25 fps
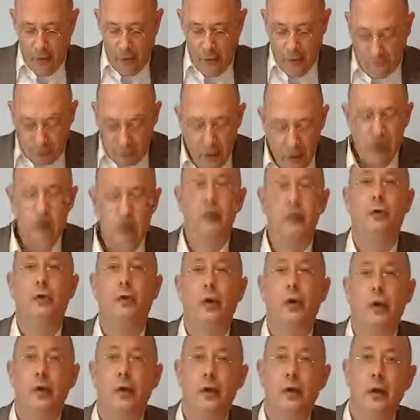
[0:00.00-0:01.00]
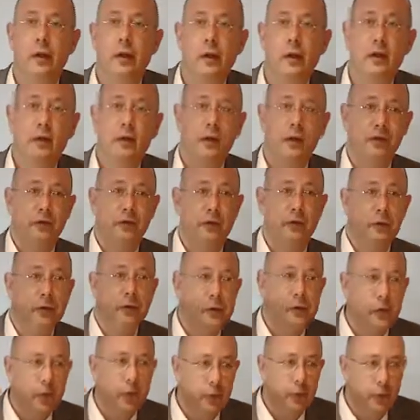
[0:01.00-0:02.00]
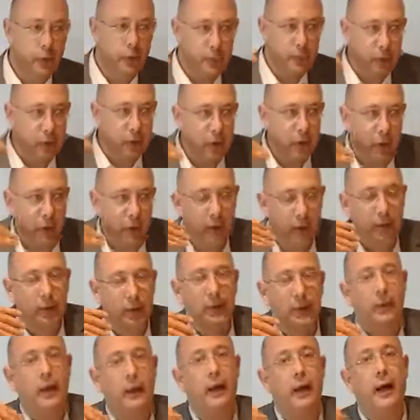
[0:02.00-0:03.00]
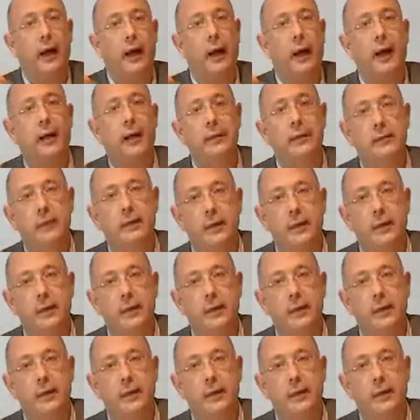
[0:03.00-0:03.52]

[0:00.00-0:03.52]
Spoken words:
First of all, through John Pollack and